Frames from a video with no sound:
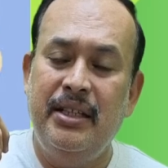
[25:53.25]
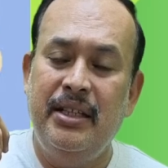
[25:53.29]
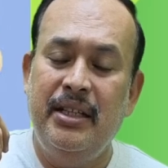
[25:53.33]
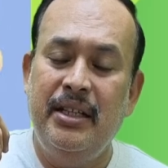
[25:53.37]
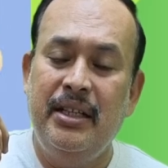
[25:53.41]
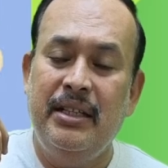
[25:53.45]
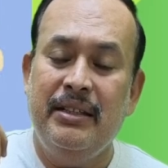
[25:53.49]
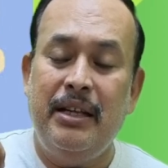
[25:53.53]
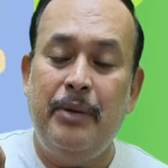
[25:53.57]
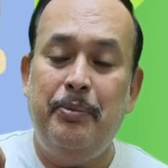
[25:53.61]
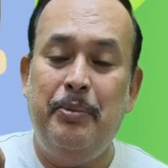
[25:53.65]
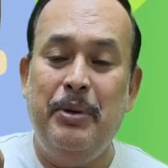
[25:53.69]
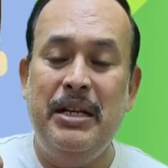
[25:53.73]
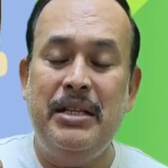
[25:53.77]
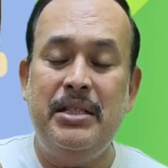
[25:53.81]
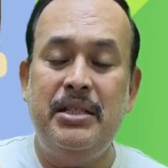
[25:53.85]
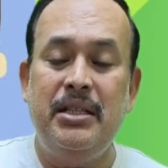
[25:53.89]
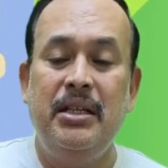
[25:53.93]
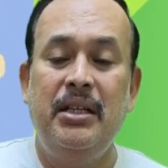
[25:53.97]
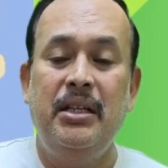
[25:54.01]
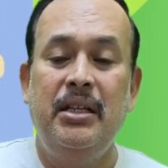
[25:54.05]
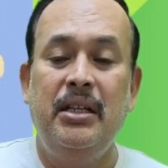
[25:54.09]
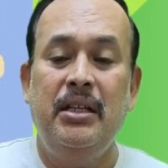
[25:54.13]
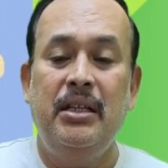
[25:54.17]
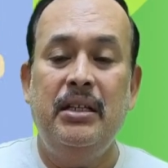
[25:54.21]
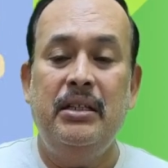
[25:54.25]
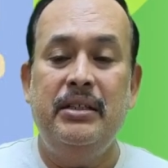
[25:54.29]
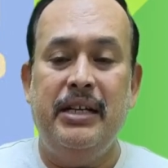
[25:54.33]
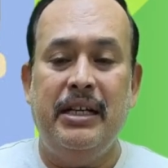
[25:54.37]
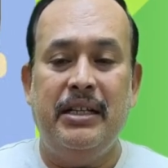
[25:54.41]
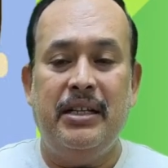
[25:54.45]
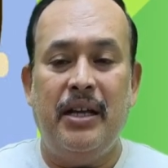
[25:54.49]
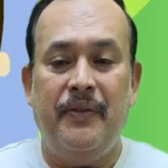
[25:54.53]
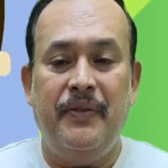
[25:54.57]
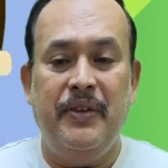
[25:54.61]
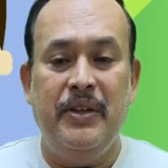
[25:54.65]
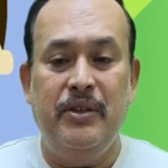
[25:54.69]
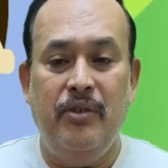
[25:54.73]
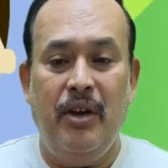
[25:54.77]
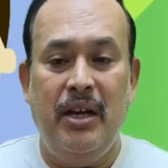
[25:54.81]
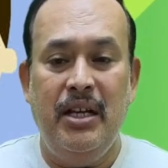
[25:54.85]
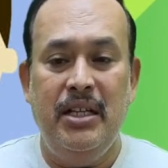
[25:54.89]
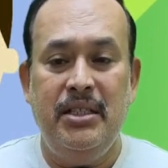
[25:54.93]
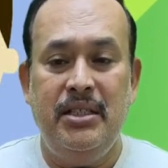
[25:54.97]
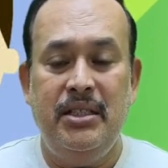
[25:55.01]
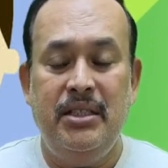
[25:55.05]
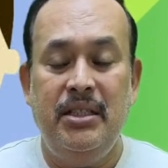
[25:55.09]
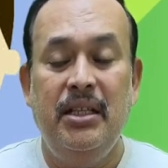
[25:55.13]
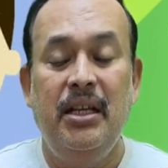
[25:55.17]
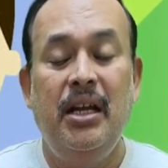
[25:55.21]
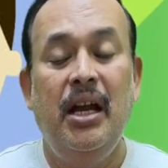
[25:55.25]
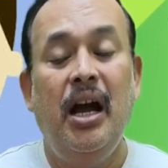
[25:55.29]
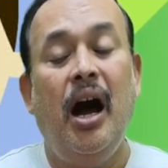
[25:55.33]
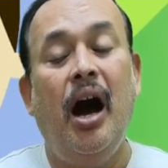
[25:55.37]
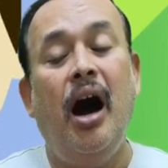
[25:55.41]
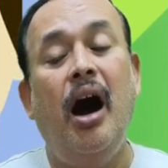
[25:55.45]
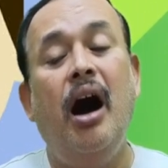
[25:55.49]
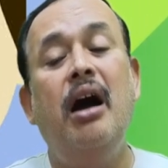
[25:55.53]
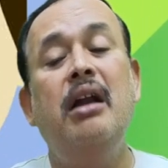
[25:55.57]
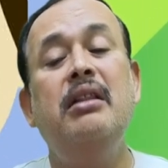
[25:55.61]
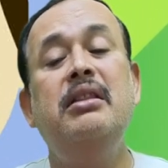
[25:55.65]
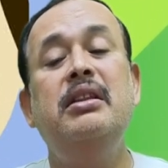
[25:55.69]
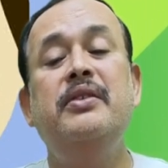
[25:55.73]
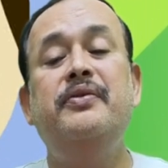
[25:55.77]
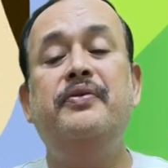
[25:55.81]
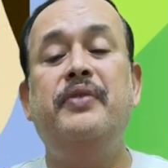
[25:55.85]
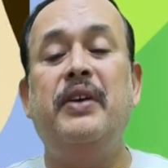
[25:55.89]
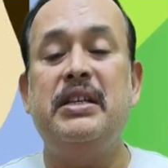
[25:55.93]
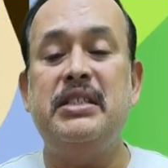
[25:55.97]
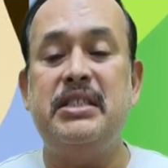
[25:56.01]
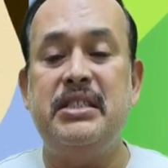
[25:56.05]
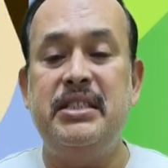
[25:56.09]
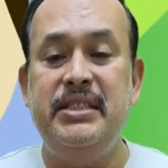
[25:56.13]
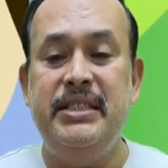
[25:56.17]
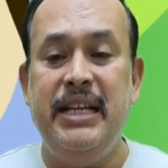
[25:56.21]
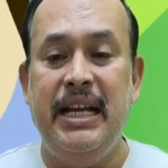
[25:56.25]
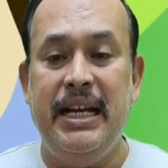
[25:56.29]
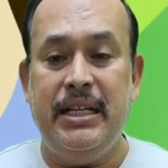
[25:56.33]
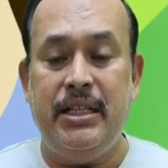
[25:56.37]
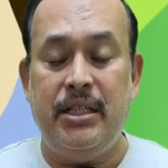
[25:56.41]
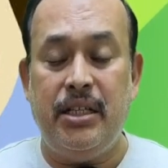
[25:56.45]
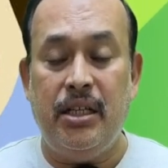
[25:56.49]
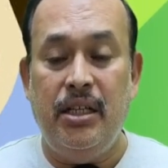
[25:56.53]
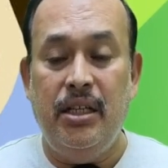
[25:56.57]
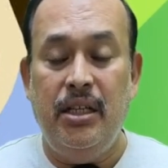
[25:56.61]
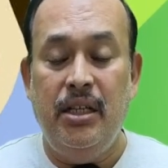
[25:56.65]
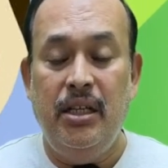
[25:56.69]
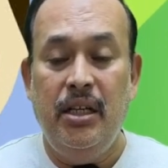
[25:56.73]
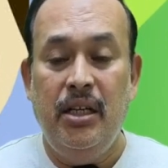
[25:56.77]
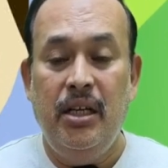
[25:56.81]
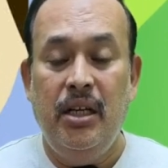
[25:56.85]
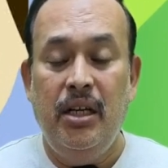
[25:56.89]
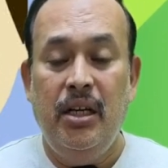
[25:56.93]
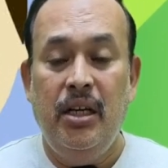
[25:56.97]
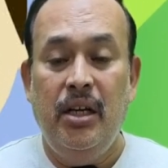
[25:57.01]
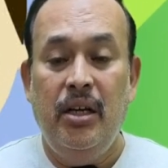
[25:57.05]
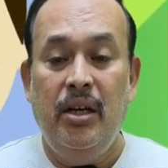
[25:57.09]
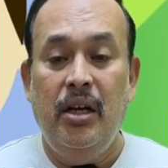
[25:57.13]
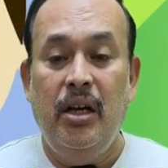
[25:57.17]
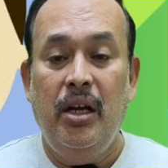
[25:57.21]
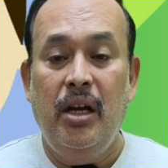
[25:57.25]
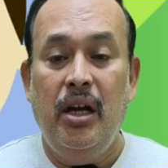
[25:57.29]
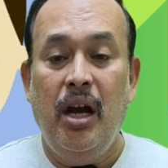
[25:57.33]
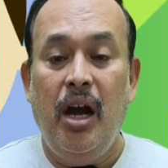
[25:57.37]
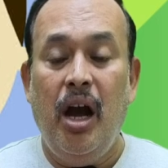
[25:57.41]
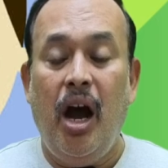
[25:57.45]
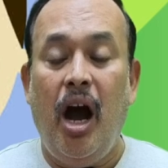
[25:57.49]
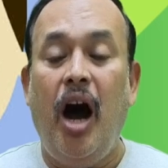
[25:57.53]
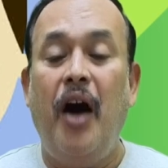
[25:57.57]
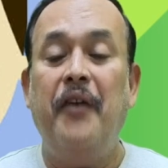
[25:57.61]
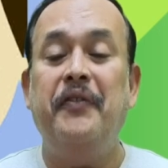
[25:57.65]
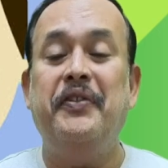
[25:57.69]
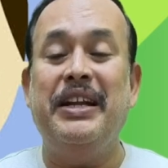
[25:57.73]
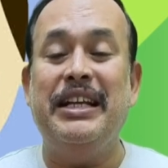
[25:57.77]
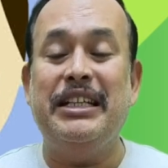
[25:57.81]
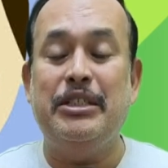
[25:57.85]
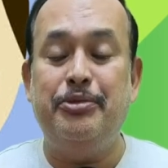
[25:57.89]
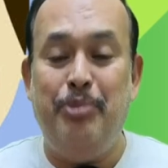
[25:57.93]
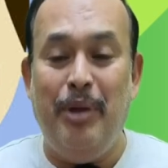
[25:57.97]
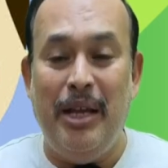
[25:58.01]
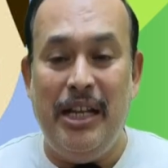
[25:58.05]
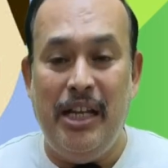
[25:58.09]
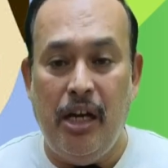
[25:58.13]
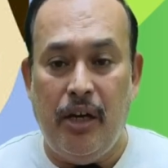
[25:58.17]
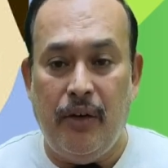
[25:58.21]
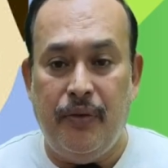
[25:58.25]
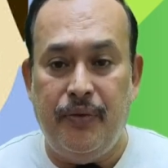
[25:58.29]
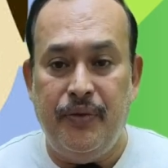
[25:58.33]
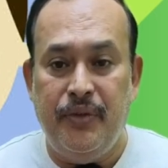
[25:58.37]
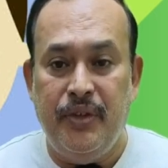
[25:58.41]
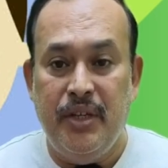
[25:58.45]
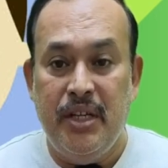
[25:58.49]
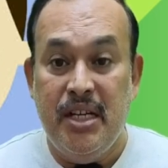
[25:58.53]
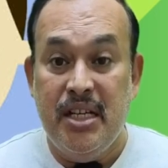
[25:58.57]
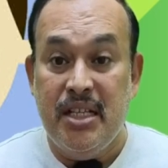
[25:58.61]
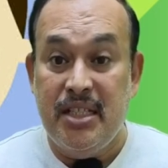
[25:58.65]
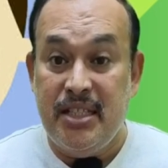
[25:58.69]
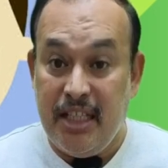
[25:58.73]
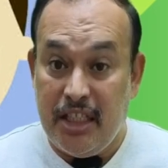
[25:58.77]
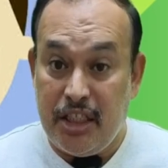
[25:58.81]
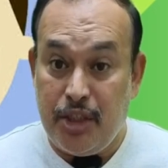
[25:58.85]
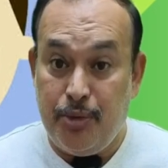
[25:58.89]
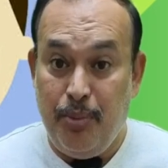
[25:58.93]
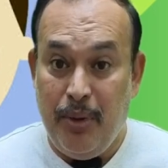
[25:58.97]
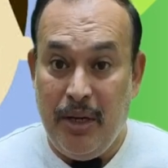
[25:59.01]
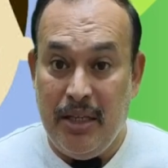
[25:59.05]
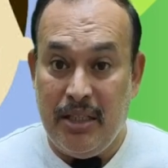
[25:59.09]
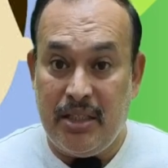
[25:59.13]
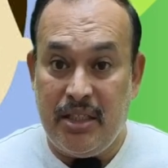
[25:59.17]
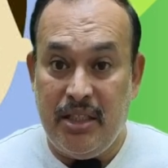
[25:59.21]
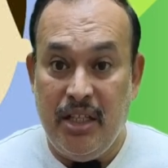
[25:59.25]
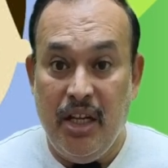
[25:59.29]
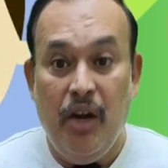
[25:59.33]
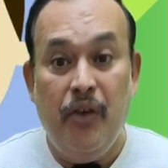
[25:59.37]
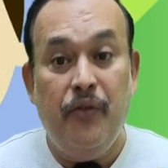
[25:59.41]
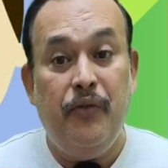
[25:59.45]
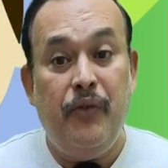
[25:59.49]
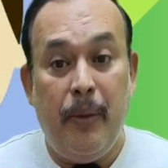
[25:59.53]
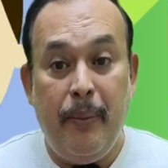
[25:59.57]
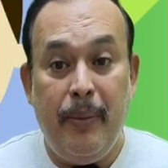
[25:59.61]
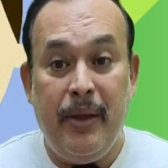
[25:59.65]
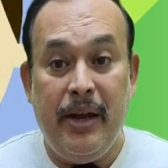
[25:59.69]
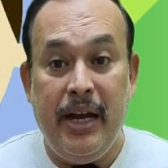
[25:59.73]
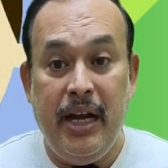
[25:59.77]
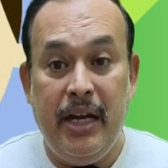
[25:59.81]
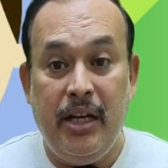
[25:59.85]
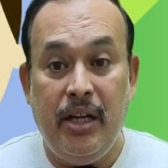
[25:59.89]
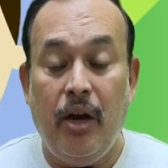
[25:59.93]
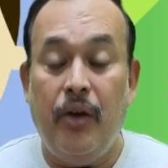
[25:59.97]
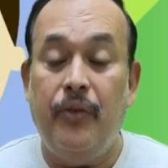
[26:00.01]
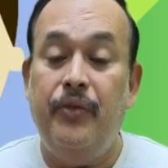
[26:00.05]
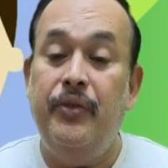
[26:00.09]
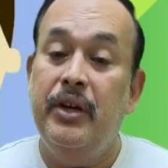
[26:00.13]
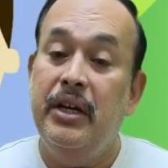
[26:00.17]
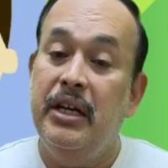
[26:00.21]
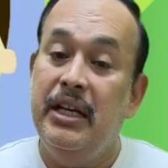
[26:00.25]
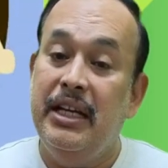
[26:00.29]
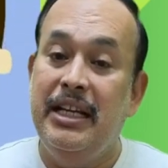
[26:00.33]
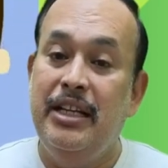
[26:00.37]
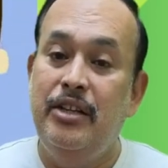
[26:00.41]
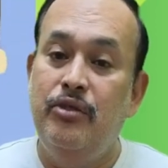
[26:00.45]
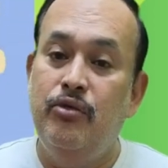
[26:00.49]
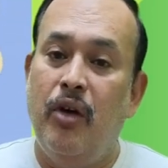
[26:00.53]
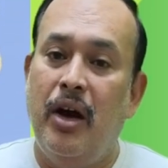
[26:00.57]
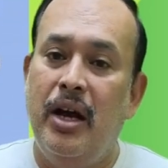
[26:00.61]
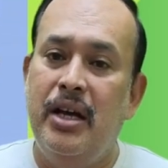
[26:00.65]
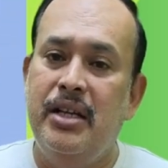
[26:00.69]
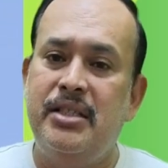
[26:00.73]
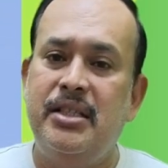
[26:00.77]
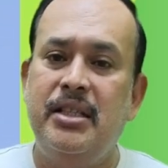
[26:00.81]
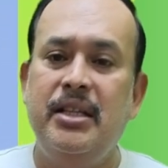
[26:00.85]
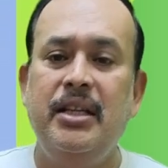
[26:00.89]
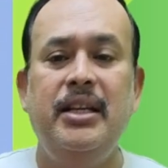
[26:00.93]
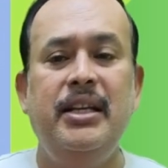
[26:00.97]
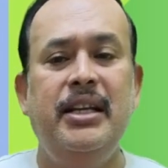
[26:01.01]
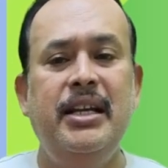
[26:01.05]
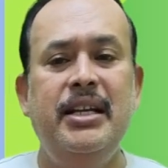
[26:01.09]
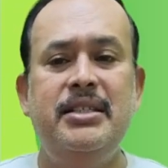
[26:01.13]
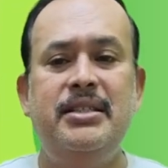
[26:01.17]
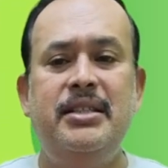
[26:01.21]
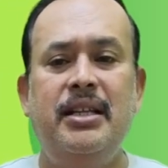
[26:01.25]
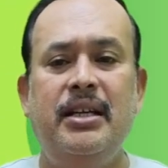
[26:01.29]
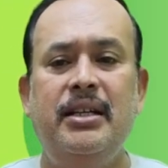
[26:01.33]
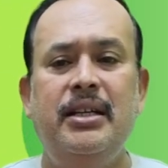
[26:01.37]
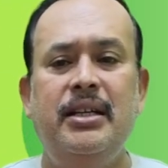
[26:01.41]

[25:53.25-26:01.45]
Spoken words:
That means date of invoice or the first date after expiry of 6 months from the date of invoice is the